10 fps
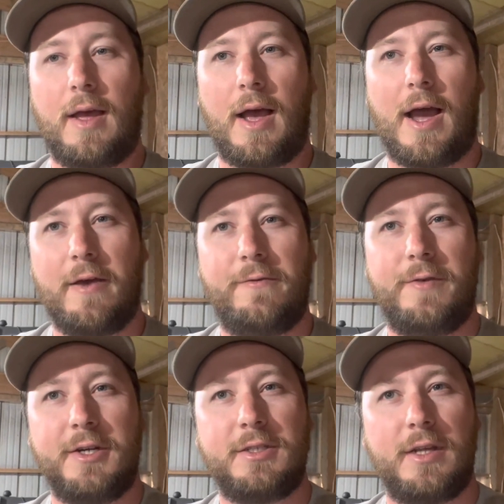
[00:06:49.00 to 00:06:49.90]
I
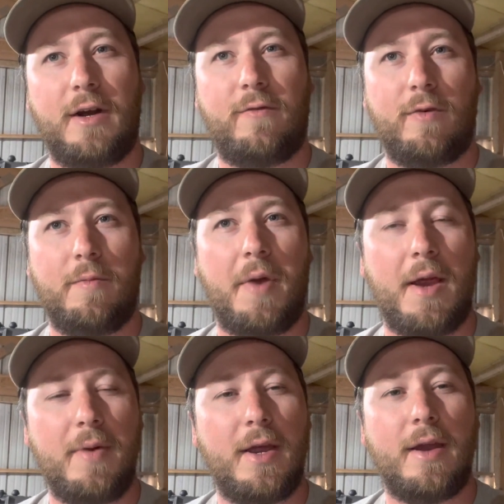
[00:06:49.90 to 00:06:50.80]
fished there for
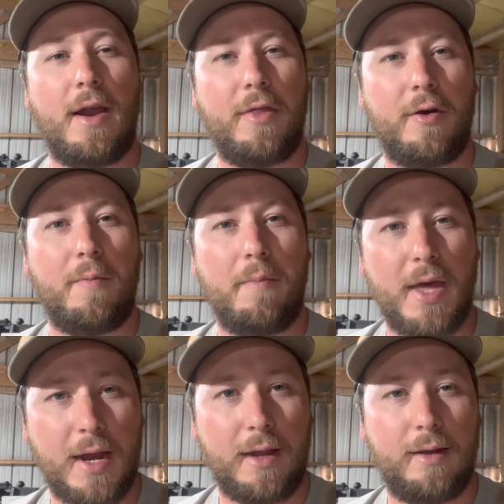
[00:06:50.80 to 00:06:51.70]
maybe another
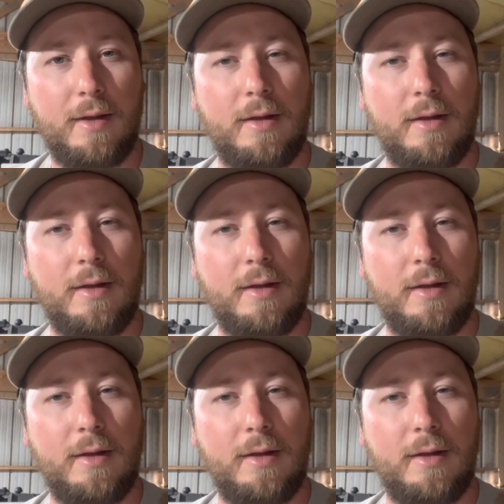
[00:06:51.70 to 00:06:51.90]
minute.